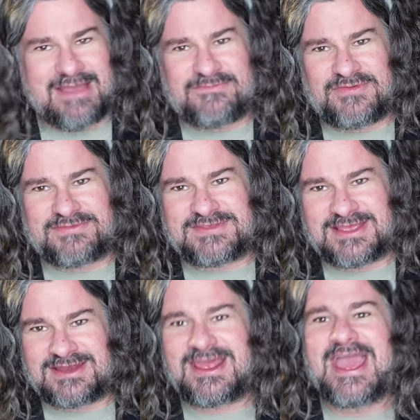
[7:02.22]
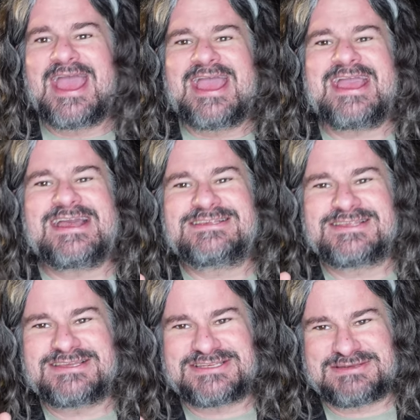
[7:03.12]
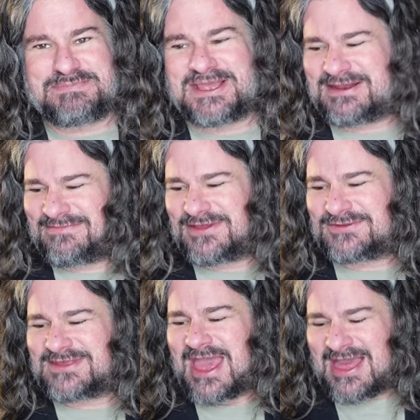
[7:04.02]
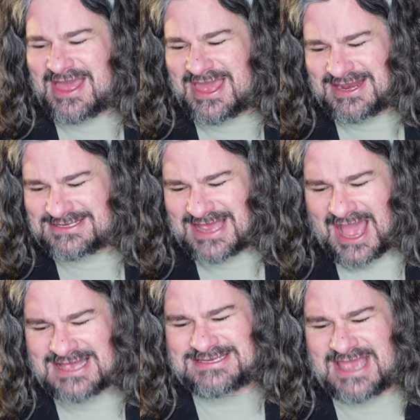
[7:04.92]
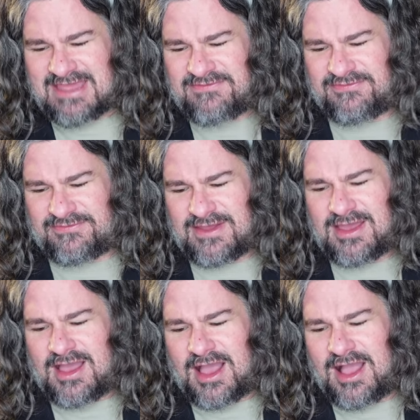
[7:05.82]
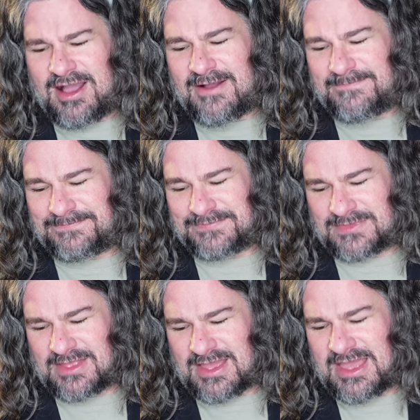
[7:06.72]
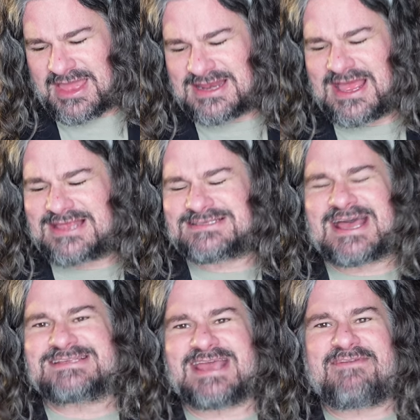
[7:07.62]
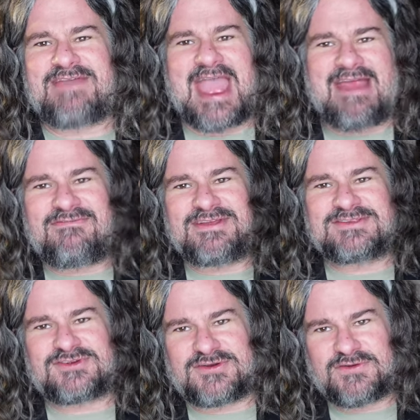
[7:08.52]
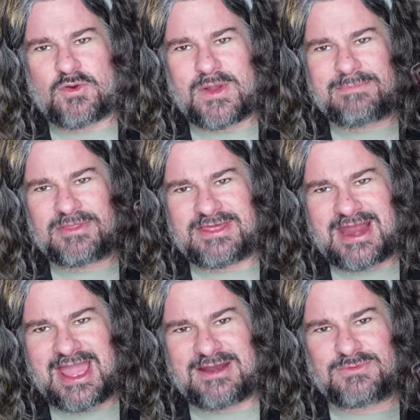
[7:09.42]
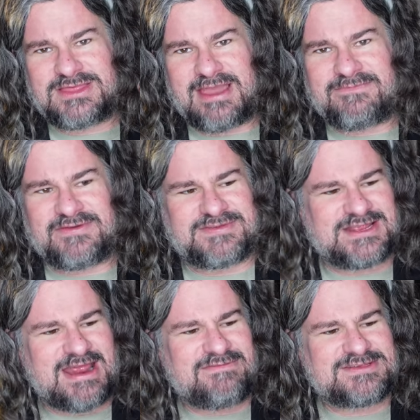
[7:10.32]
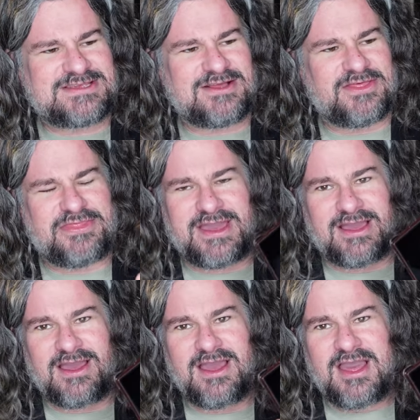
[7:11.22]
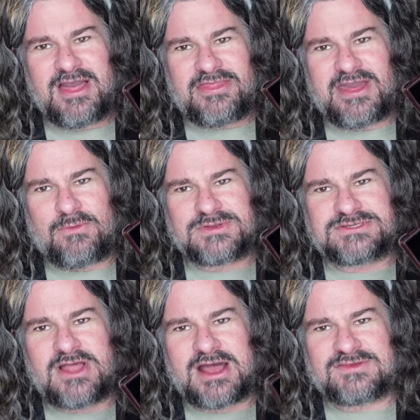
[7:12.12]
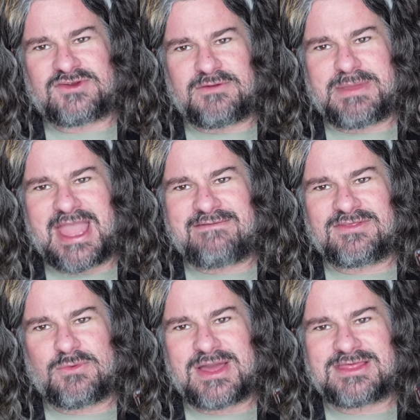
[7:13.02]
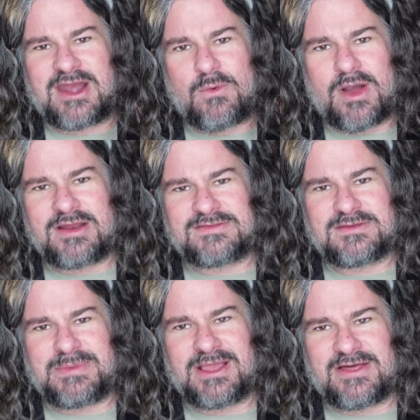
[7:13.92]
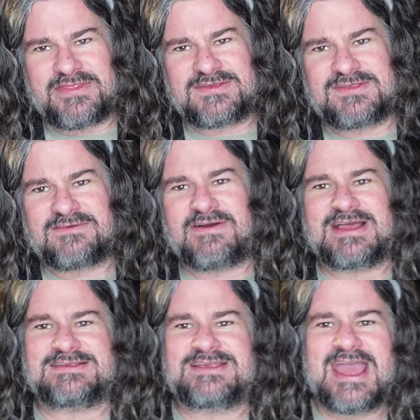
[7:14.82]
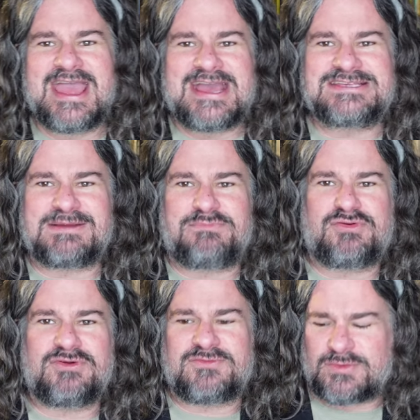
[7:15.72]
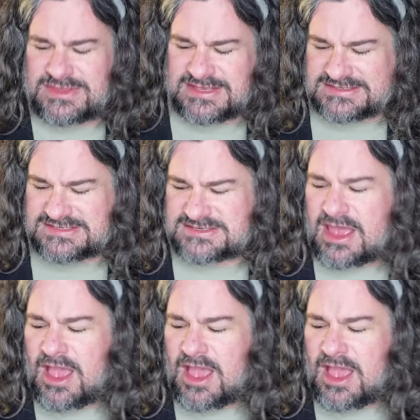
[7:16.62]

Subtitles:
M15 is the speed of use. It is as if it's as if every sort of quibble that I had with the M15, every single thing that was not sort of behaving the way that I wanted it to be on this device, is improved with this.